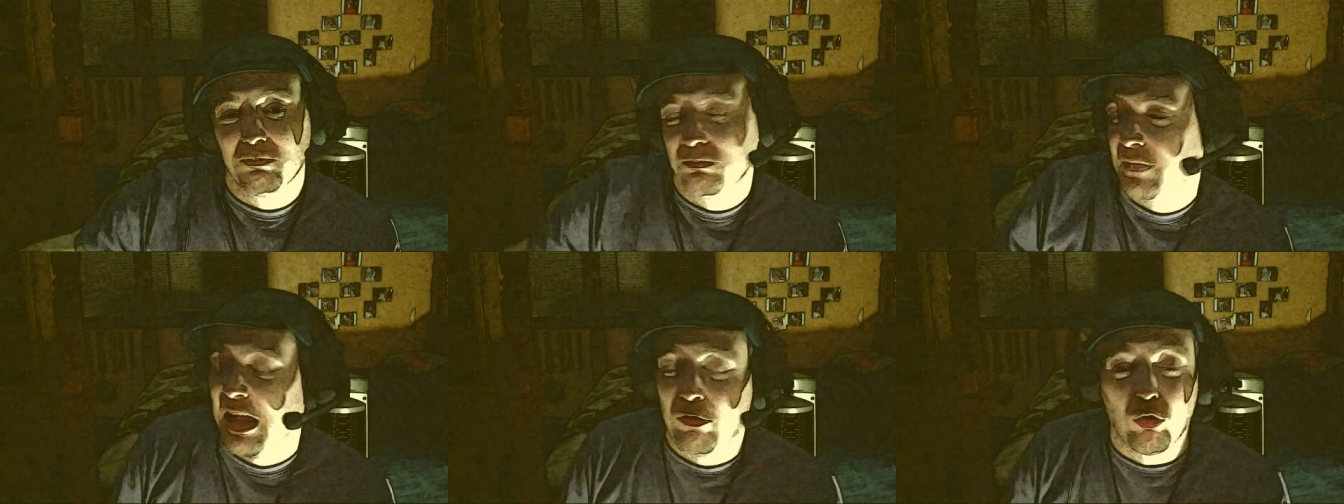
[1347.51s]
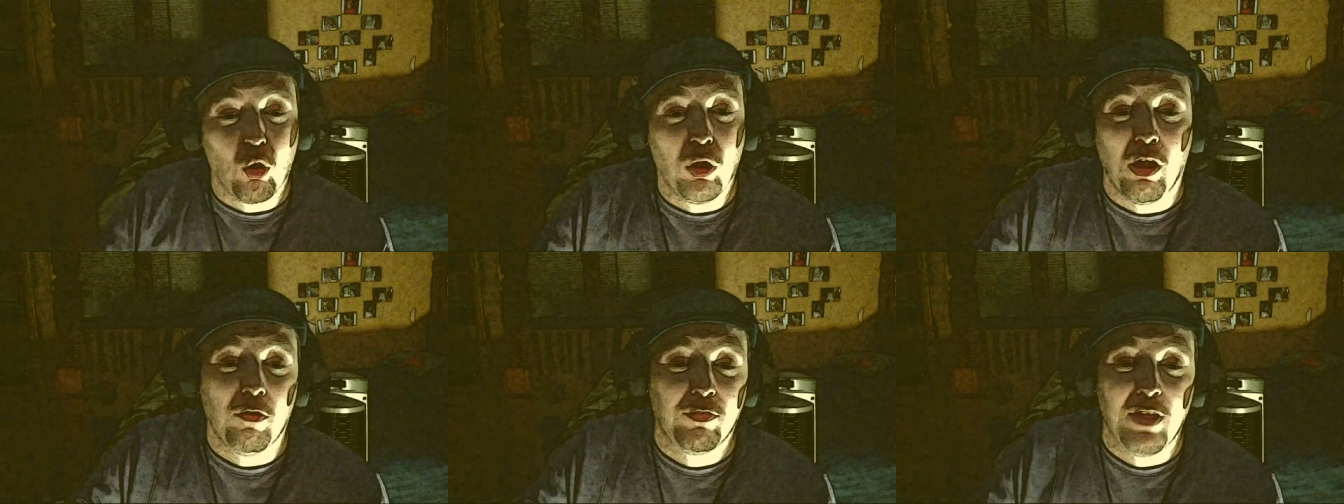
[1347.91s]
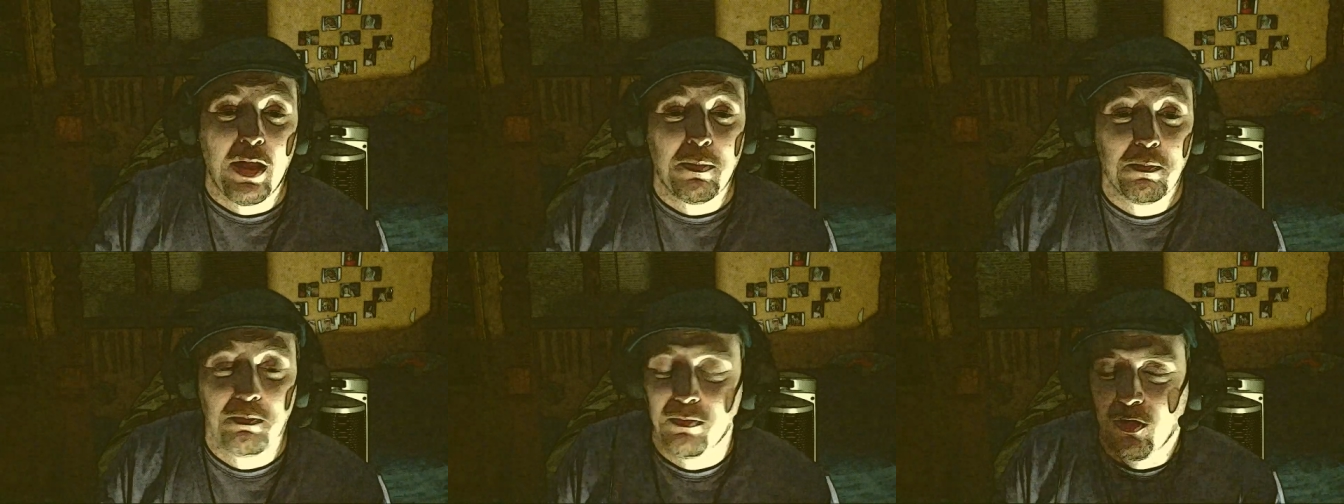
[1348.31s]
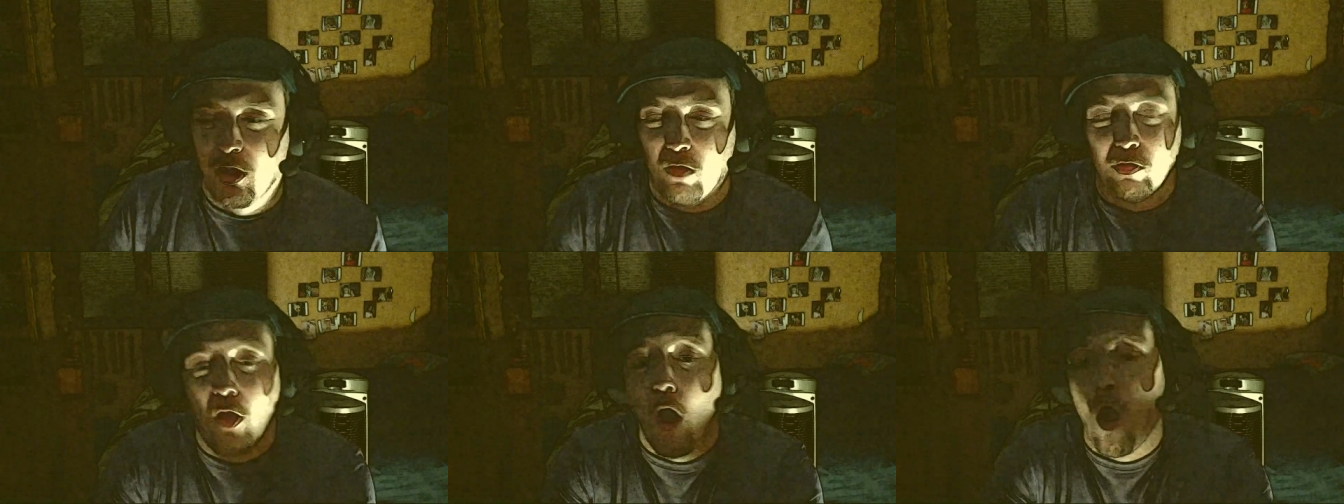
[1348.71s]
That's all I'll say.
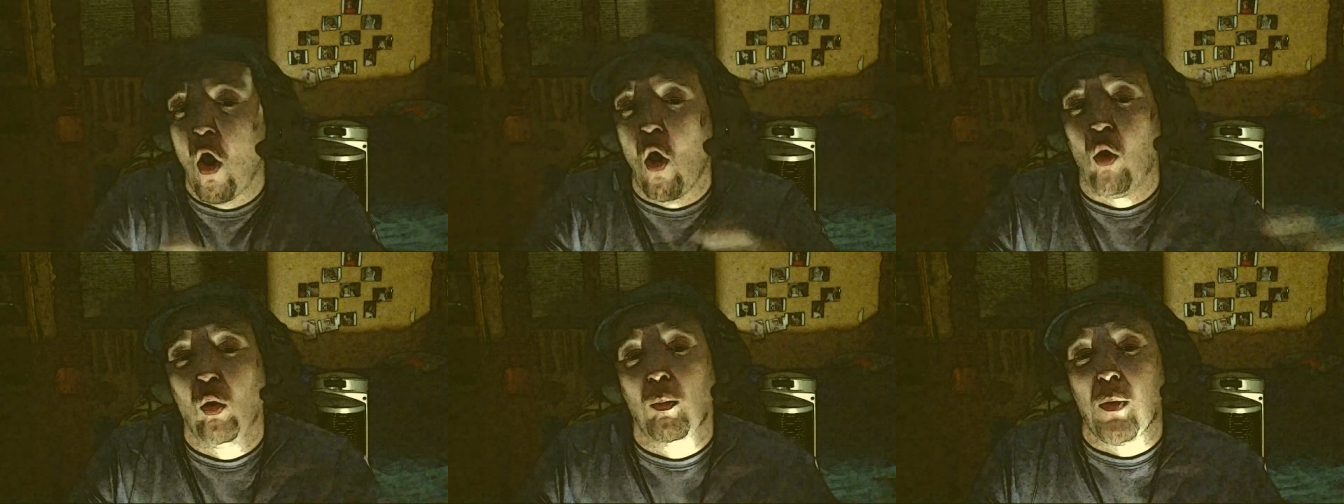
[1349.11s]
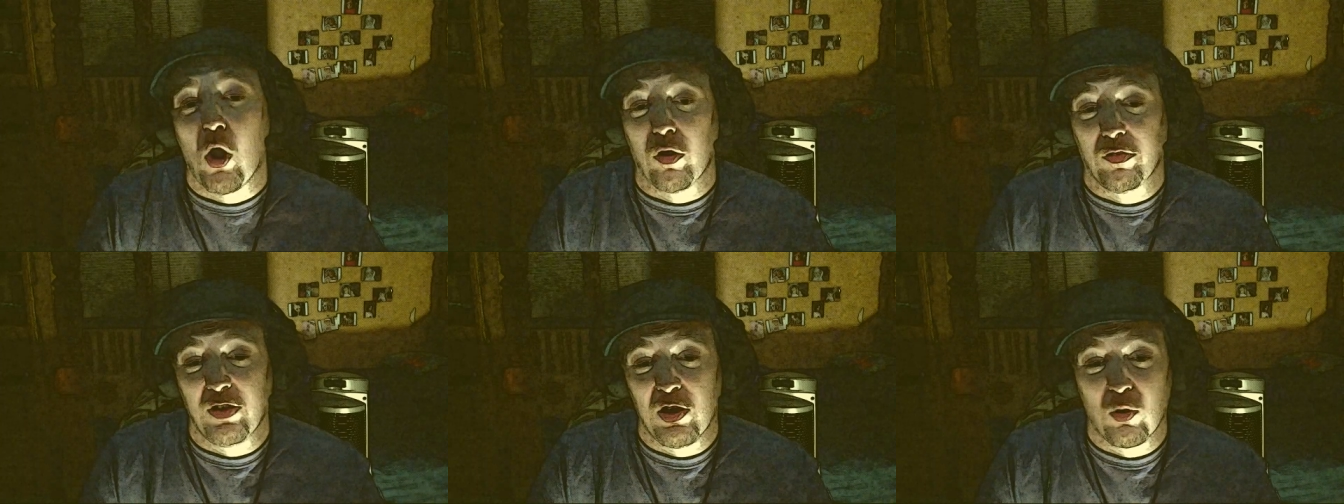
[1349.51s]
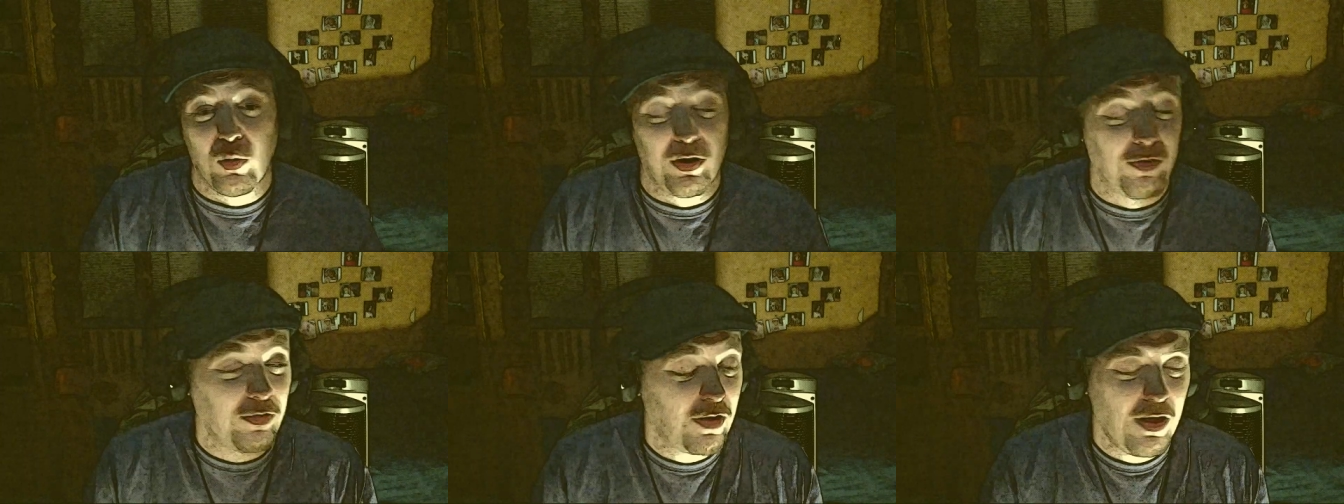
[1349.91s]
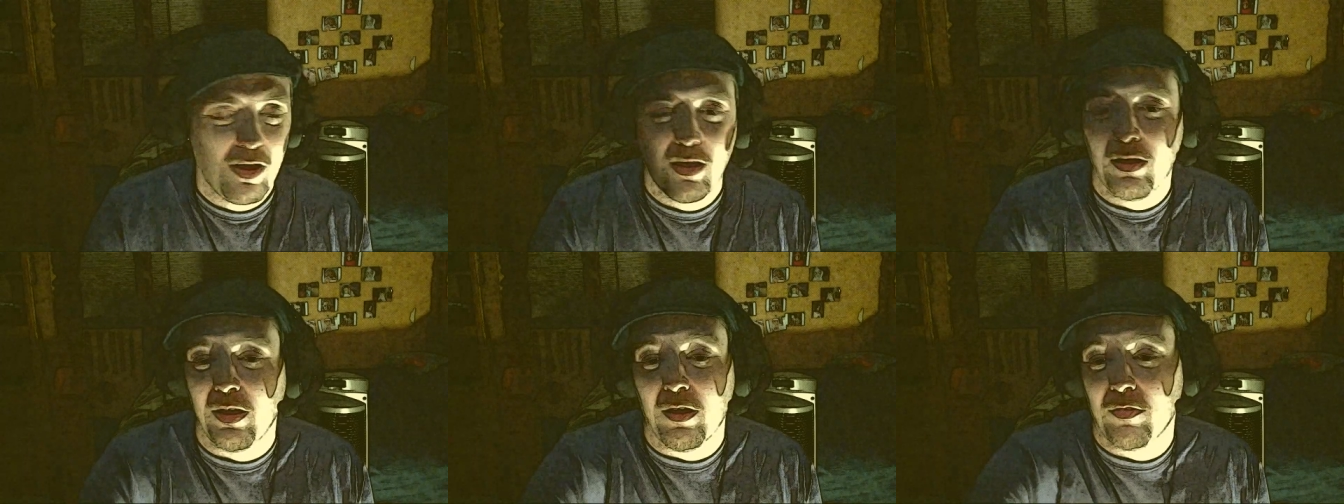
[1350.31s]
The whole bar sequence
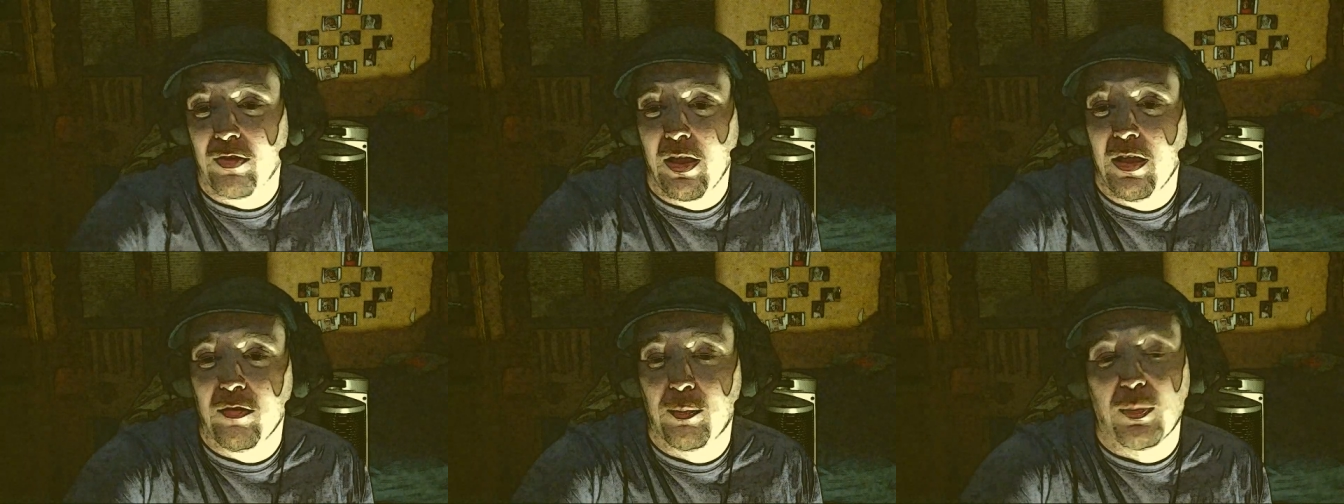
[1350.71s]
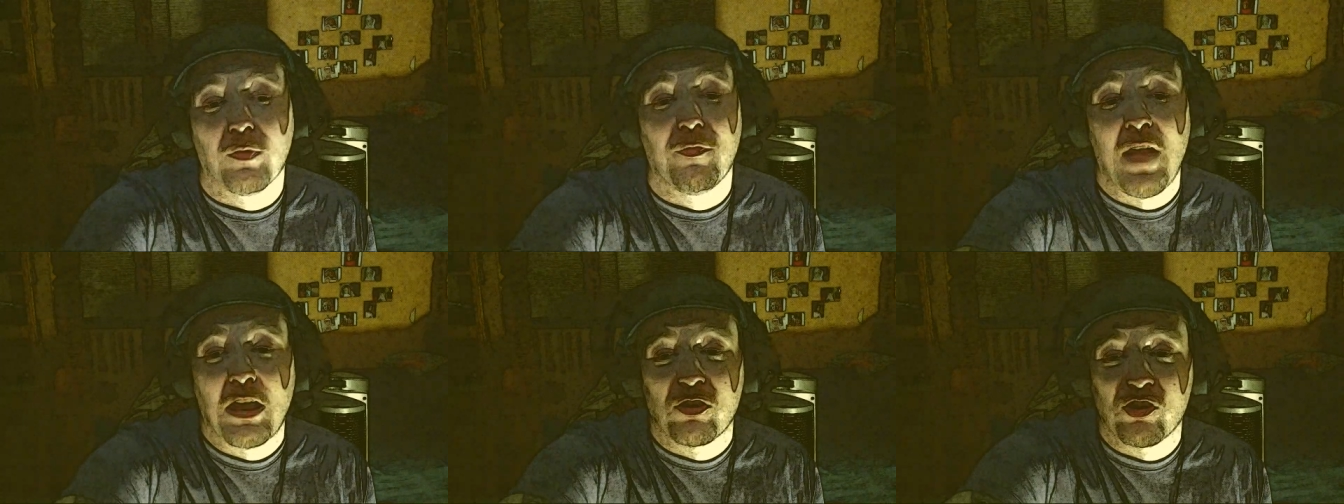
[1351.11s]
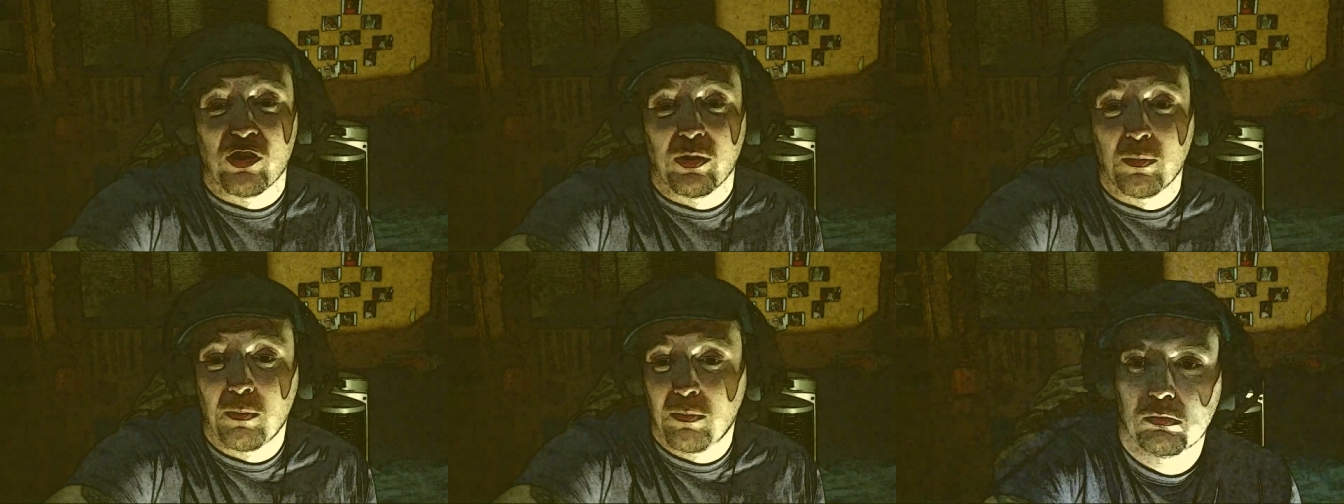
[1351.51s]
is perfection.